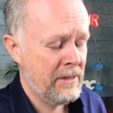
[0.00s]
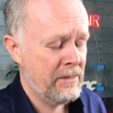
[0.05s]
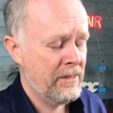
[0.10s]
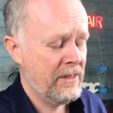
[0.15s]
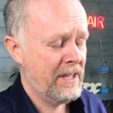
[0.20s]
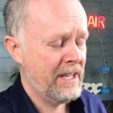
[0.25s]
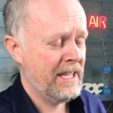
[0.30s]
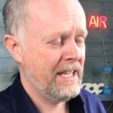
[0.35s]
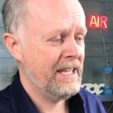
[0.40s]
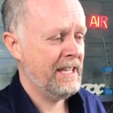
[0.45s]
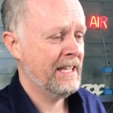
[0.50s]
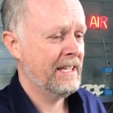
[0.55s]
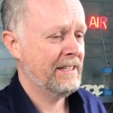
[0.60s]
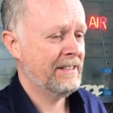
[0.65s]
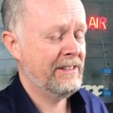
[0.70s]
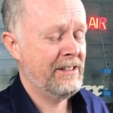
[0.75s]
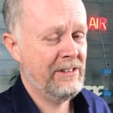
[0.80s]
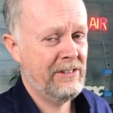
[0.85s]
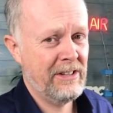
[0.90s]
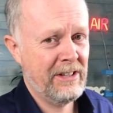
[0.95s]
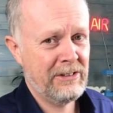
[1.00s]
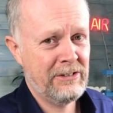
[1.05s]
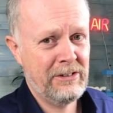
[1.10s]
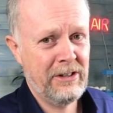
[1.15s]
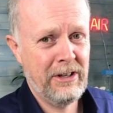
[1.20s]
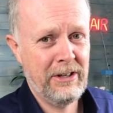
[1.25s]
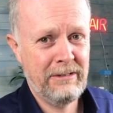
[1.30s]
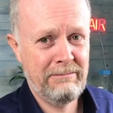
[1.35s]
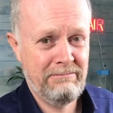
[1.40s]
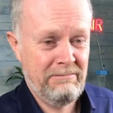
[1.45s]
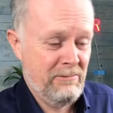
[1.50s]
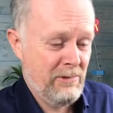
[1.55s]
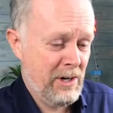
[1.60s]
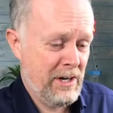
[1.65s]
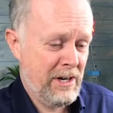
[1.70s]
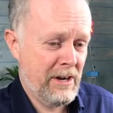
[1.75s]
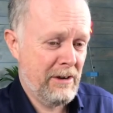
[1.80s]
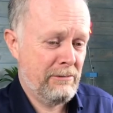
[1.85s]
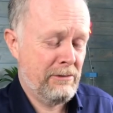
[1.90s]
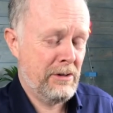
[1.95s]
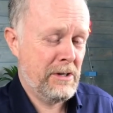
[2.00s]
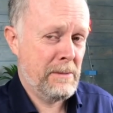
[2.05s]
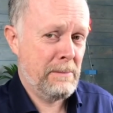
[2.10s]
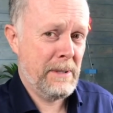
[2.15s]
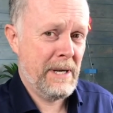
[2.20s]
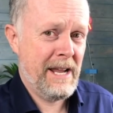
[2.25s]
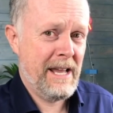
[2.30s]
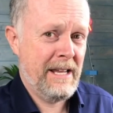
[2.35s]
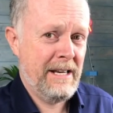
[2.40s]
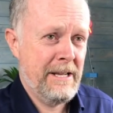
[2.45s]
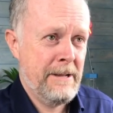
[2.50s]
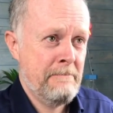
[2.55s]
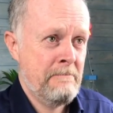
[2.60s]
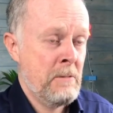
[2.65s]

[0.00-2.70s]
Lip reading: the disaster recovery plan.